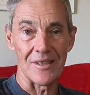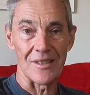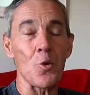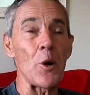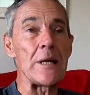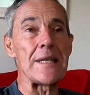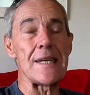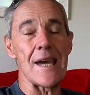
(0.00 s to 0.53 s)

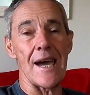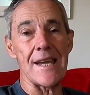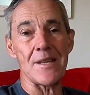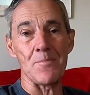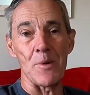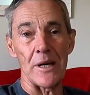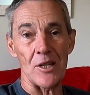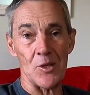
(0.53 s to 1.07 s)

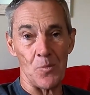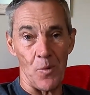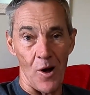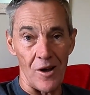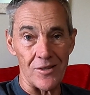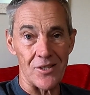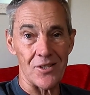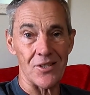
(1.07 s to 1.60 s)
28 minutes
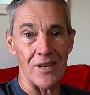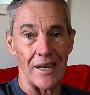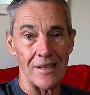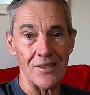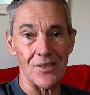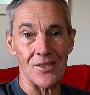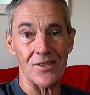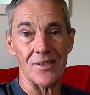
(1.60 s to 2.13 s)
past
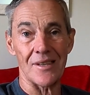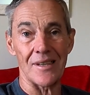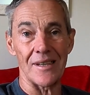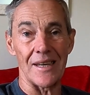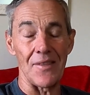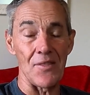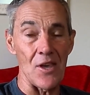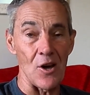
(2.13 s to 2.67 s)
6
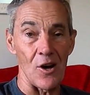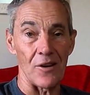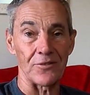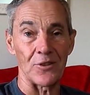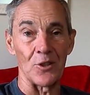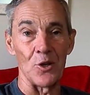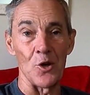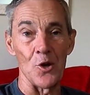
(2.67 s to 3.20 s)
in the
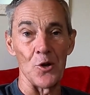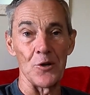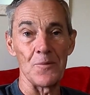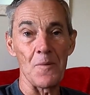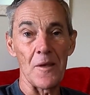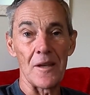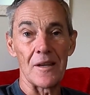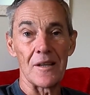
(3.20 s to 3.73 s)
afternoon,